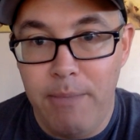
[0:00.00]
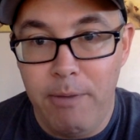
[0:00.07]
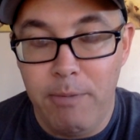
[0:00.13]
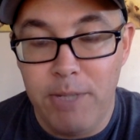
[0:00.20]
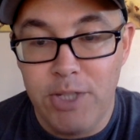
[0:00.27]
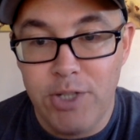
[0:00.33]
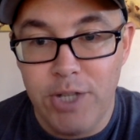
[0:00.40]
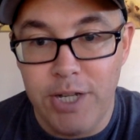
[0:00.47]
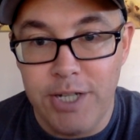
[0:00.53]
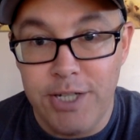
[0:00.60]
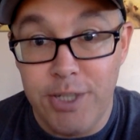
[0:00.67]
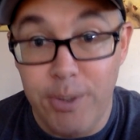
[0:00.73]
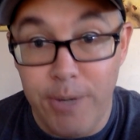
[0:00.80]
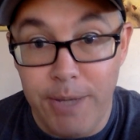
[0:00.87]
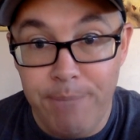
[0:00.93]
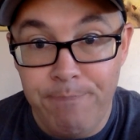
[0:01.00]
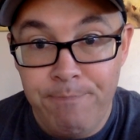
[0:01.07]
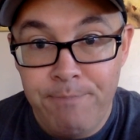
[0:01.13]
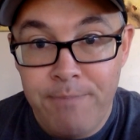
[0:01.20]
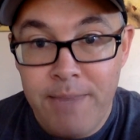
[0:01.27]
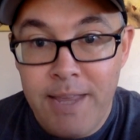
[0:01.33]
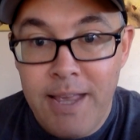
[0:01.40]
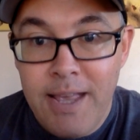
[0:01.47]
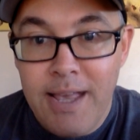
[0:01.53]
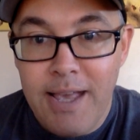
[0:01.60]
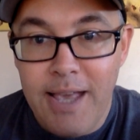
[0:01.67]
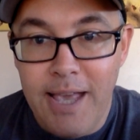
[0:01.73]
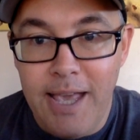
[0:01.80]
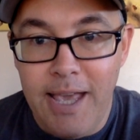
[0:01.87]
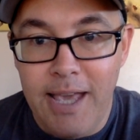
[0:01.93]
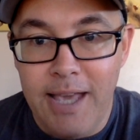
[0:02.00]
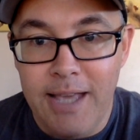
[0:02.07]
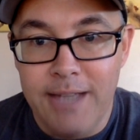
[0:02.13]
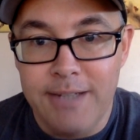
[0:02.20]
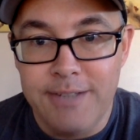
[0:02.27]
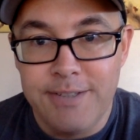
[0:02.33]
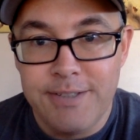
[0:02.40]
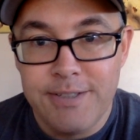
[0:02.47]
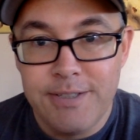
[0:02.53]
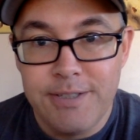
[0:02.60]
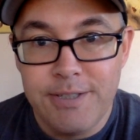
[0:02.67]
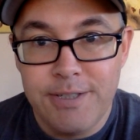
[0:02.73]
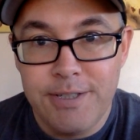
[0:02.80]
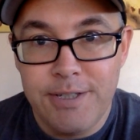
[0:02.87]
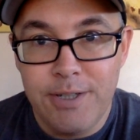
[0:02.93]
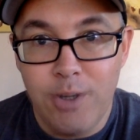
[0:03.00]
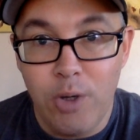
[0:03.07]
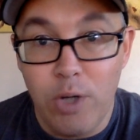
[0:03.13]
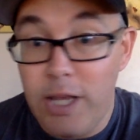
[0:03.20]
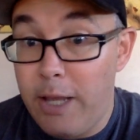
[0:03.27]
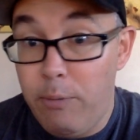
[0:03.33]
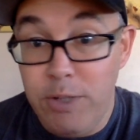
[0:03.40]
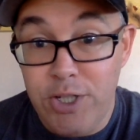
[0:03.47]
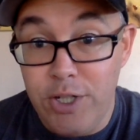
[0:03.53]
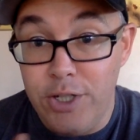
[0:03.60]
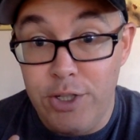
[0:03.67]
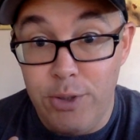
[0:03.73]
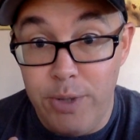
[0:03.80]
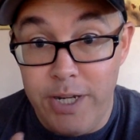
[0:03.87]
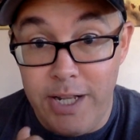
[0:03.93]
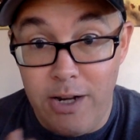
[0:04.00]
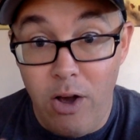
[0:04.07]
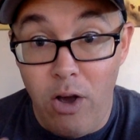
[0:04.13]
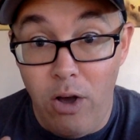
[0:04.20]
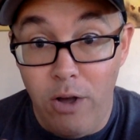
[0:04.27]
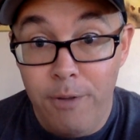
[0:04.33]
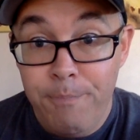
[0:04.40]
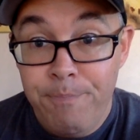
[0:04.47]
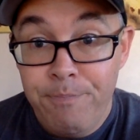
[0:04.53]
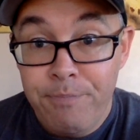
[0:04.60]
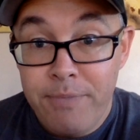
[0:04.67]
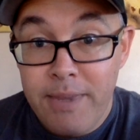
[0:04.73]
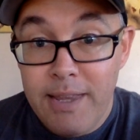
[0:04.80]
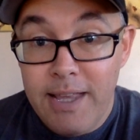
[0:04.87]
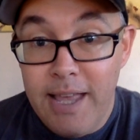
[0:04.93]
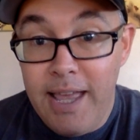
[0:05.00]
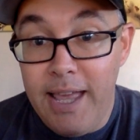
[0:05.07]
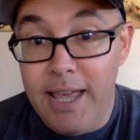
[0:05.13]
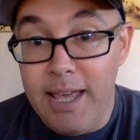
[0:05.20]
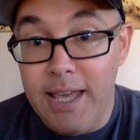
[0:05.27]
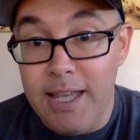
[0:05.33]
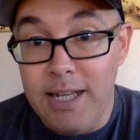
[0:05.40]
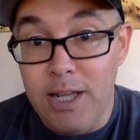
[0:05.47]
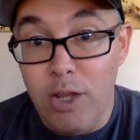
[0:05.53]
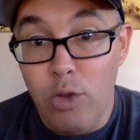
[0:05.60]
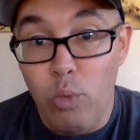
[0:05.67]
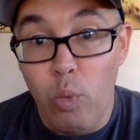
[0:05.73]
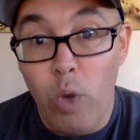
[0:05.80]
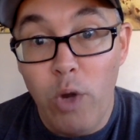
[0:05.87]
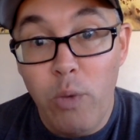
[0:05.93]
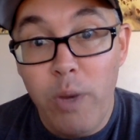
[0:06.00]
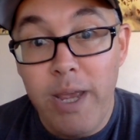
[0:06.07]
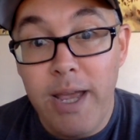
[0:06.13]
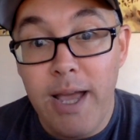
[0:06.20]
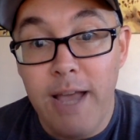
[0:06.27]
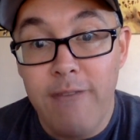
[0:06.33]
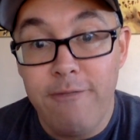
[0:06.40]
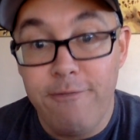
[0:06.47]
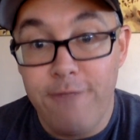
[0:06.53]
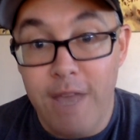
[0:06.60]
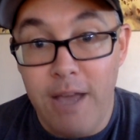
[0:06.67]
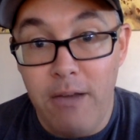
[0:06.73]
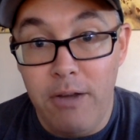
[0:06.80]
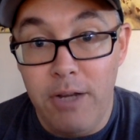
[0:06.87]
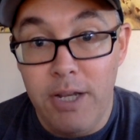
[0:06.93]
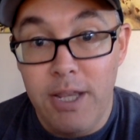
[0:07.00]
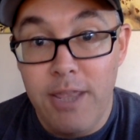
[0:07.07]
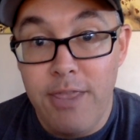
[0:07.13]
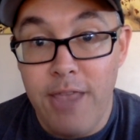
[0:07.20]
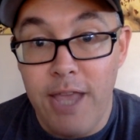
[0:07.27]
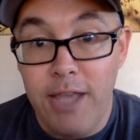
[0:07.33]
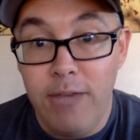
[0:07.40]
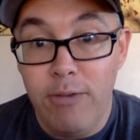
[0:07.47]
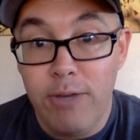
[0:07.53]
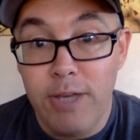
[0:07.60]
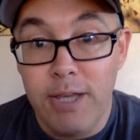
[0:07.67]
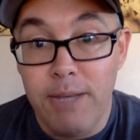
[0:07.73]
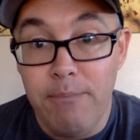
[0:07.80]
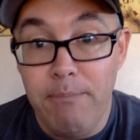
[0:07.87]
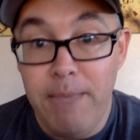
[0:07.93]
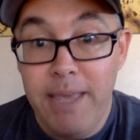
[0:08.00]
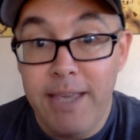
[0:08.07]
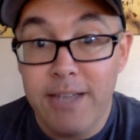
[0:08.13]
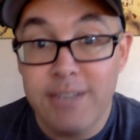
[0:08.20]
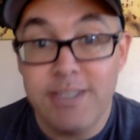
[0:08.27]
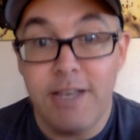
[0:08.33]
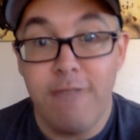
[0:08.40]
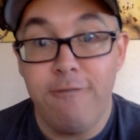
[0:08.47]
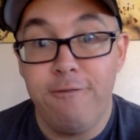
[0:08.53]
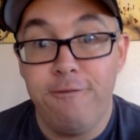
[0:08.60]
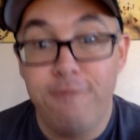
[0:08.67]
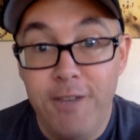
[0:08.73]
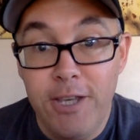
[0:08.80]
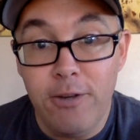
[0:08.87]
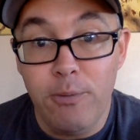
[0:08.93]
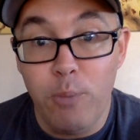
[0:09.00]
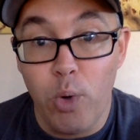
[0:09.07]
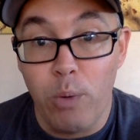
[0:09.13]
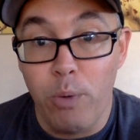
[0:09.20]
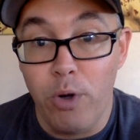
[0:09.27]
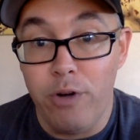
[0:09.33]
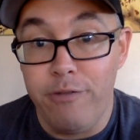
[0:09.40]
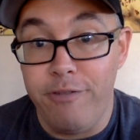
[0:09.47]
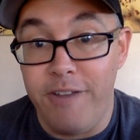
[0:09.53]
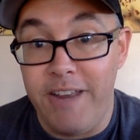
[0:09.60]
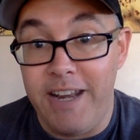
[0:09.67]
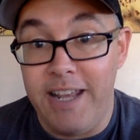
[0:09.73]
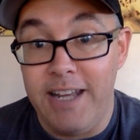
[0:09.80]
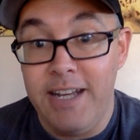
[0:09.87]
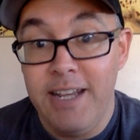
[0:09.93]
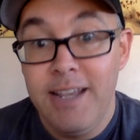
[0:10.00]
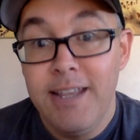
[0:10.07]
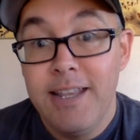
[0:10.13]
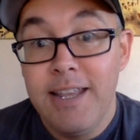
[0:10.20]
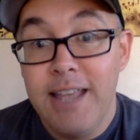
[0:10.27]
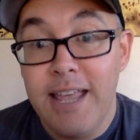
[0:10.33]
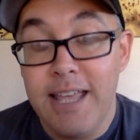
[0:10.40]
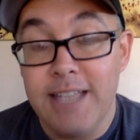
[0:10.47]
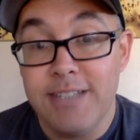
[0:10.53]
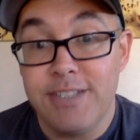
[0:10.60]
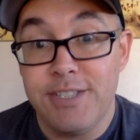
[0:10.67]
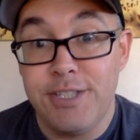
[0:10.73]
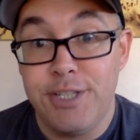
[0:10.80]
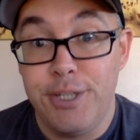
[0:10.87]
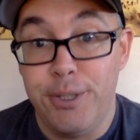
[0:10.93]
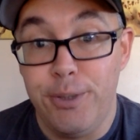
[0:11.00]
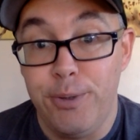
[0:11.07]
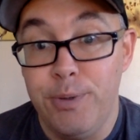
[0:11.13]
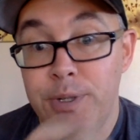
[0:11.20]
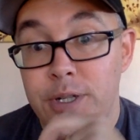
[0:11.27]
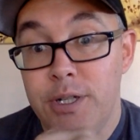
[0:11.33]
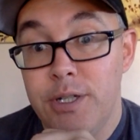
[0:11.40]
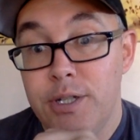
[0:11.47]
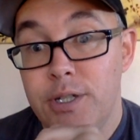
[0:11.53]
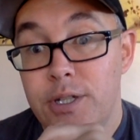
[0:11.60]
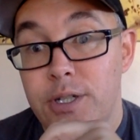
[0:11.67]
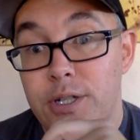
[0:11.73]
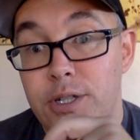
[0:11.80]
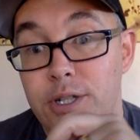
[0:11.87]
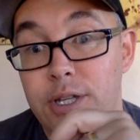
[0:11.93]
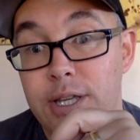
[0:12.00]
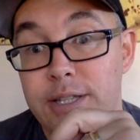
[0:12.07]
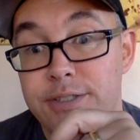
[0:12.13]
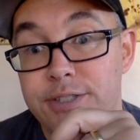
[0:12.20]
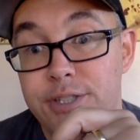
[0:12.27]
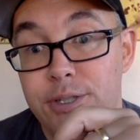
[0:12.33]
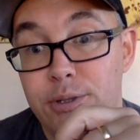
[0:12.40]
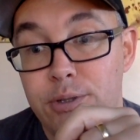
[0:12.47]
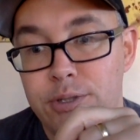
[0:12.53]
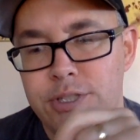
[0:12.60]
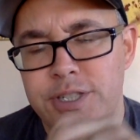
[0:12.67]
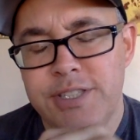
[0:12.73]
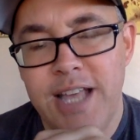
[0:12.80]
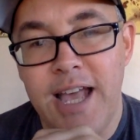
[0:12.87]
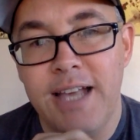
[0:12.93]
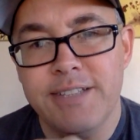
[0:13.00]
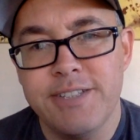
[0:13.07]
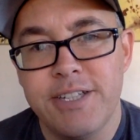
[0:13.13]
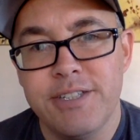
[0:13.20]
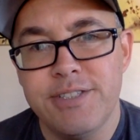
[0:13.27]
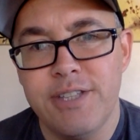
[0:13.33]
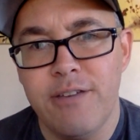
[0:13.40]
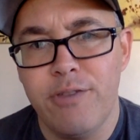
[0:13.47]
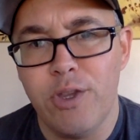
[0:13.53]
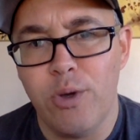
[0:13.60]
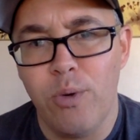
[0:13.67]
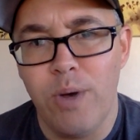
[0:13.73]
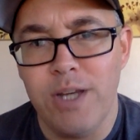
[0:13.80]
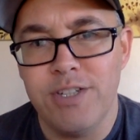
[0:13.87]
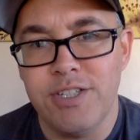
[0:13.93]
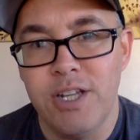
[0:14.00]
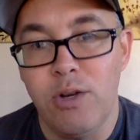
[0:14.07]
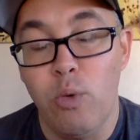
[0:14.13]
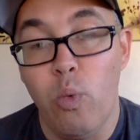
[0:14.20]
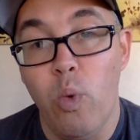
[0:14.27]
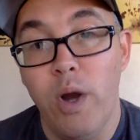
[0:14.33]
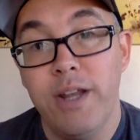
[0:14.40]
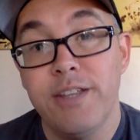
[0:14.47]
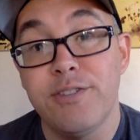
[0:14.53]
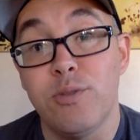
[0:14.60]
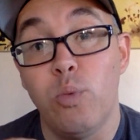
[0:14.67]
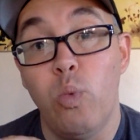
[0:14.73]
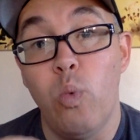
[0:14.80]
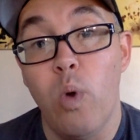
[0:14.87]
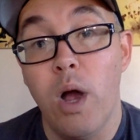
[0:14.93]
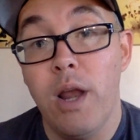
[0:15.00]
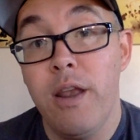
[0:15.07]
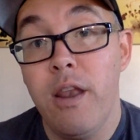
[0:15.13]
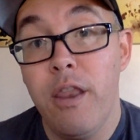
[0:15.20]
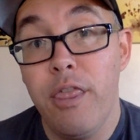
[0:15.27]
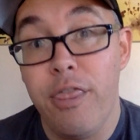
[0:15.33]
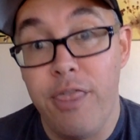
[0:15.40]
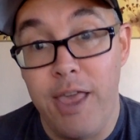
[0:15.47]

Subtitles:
we shouldn't do it, and or like we shouldn't do it at all. And one way I found that you can make yourself feel more motivated is to just ask yourself the question, what is one